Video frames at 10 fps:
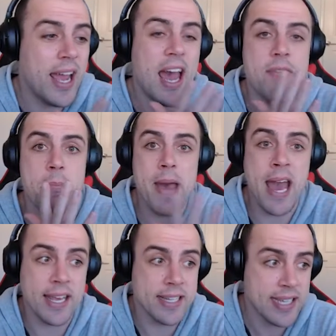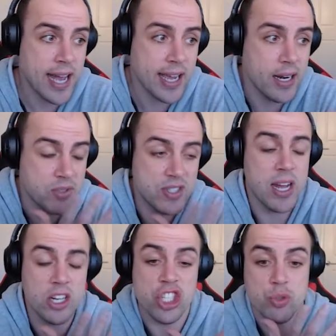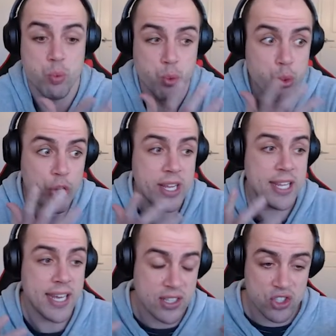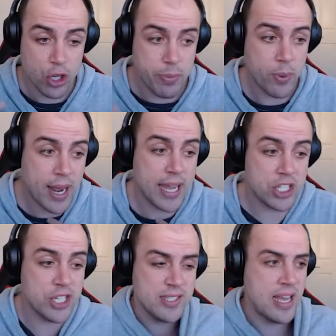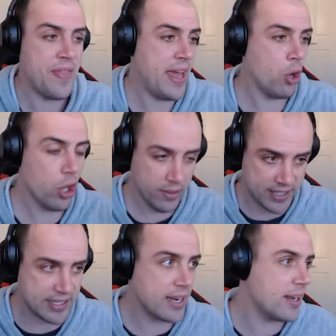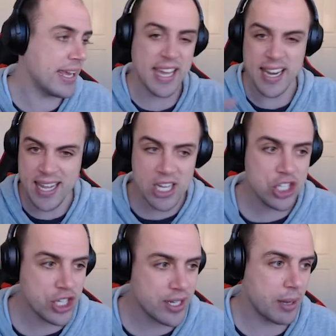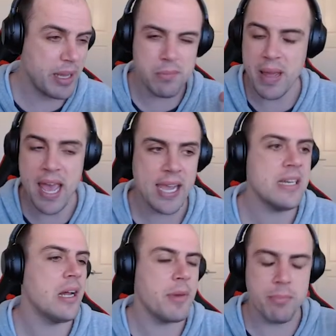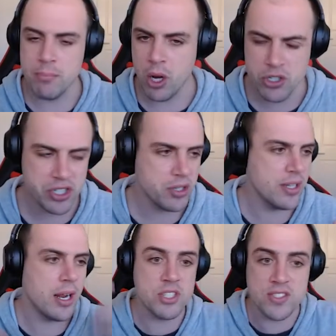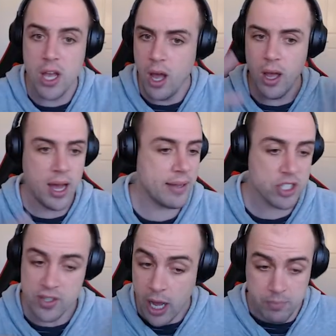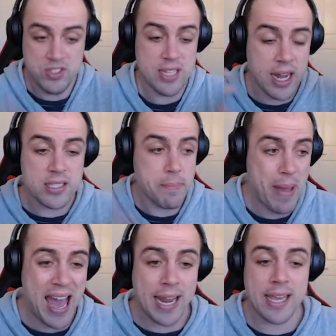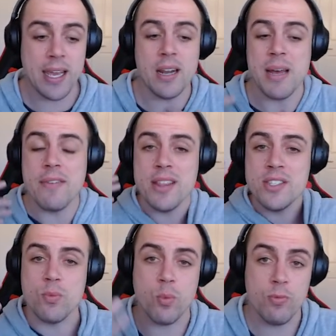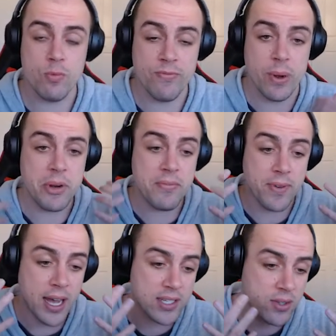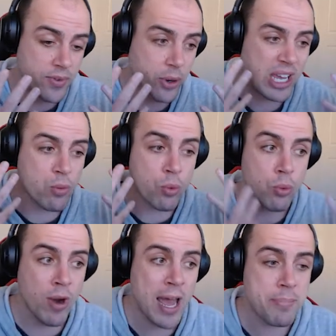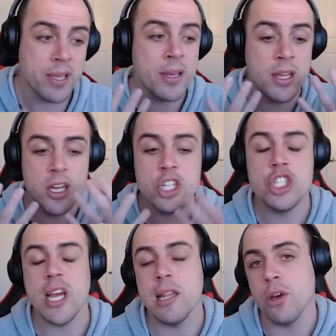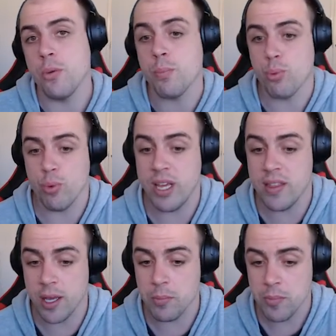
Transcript: have a panic attack and I'm starting to just really get super anxious, and then all of a sudden I get injured and I'm in pain and I'm emotional and I'm starting to panic and I'm having this very fast, very rapid, shallow breathing.